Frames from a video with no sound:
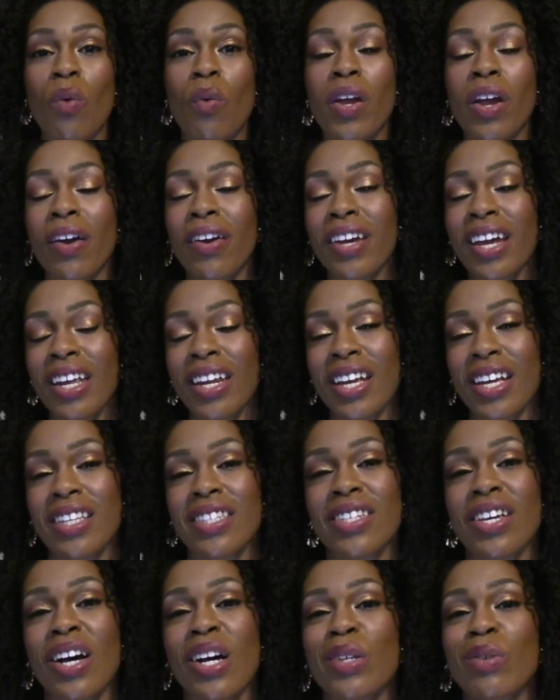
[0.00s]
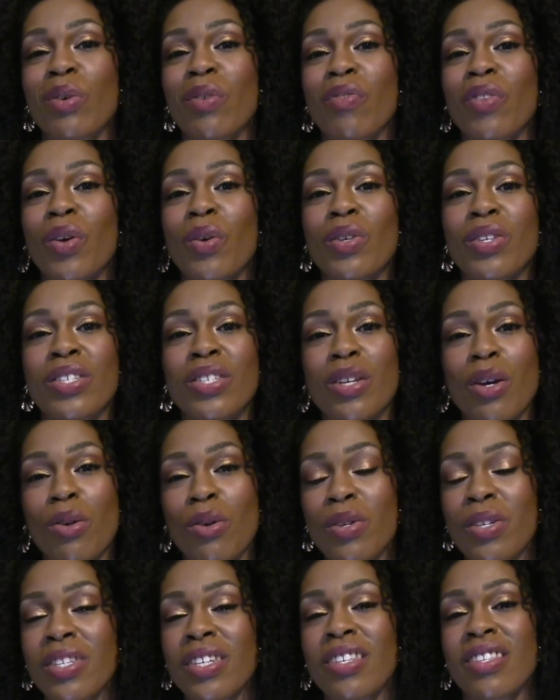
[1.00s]
we are getting in touch with those
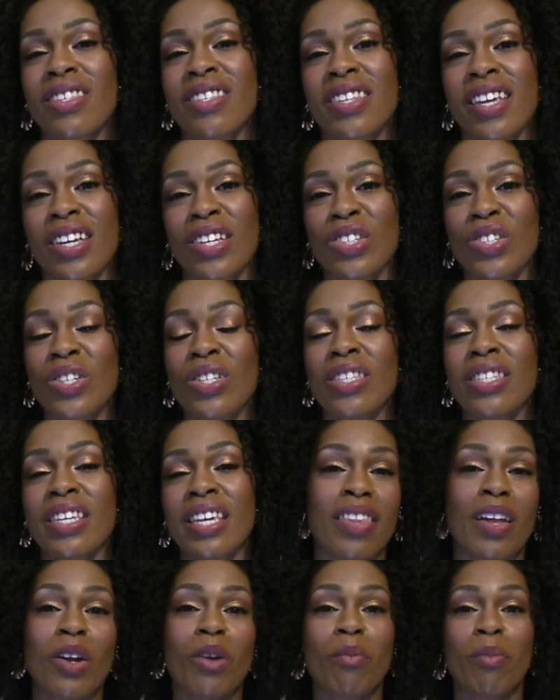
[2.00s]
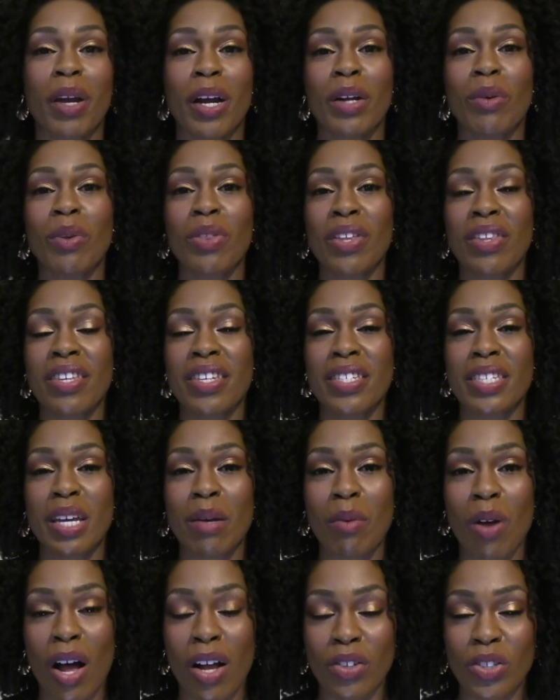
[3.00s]
subtle sensations that are buried within the
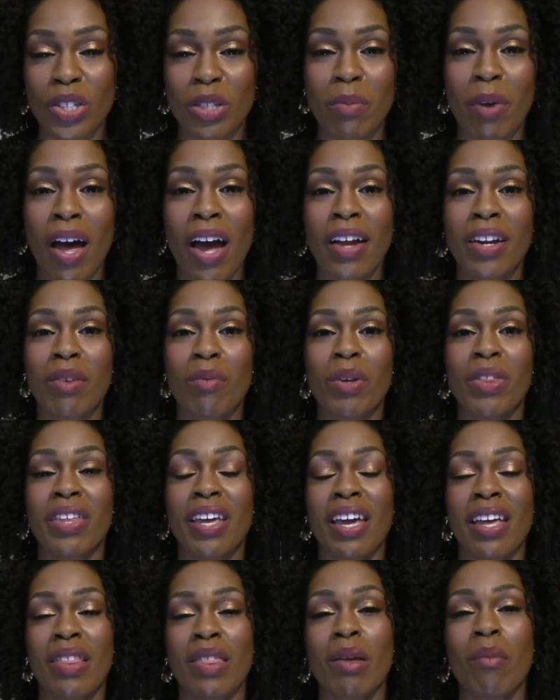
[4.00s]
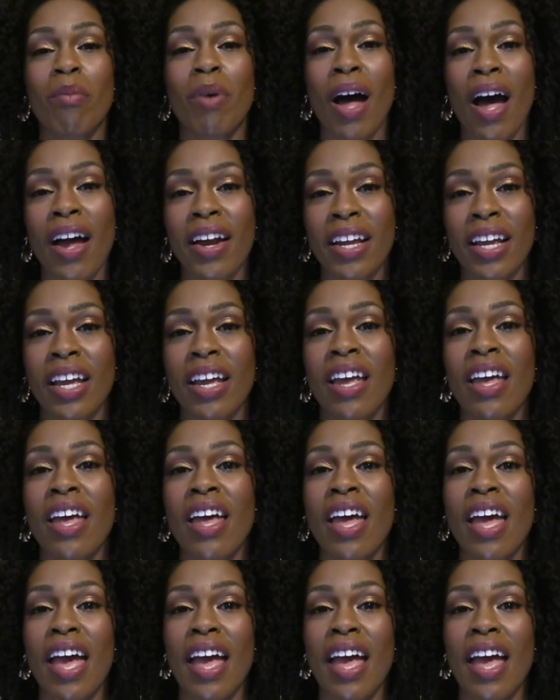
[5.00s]
subconscious mind and within the body,